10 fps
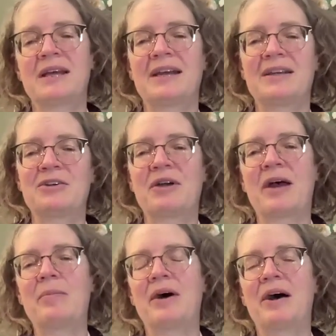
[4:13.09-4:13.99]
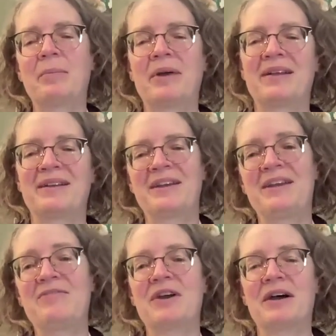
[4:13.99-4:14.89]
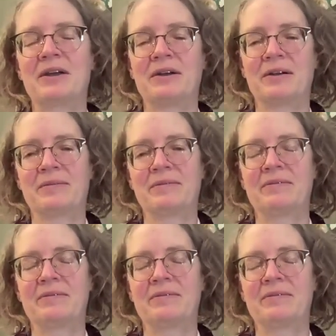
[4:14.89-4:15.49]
that crab up even higher.